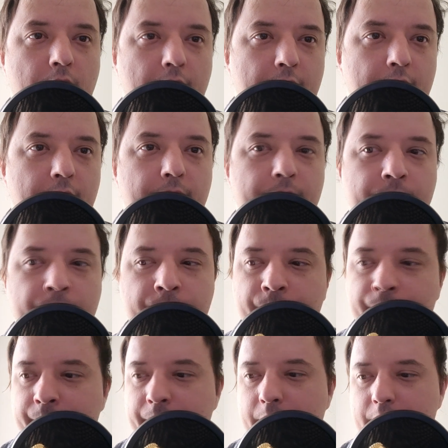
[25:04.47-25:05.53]
right?
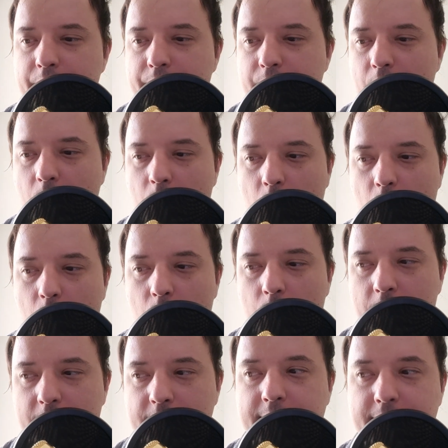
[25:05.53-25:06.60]
So
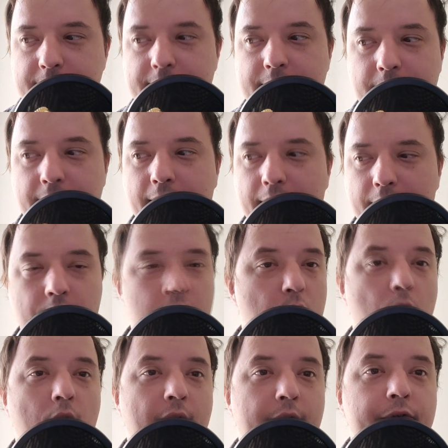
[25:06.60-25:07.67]
this is like,
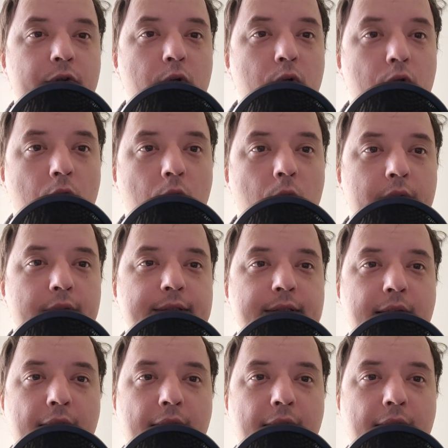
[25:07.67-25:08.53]
you have to know this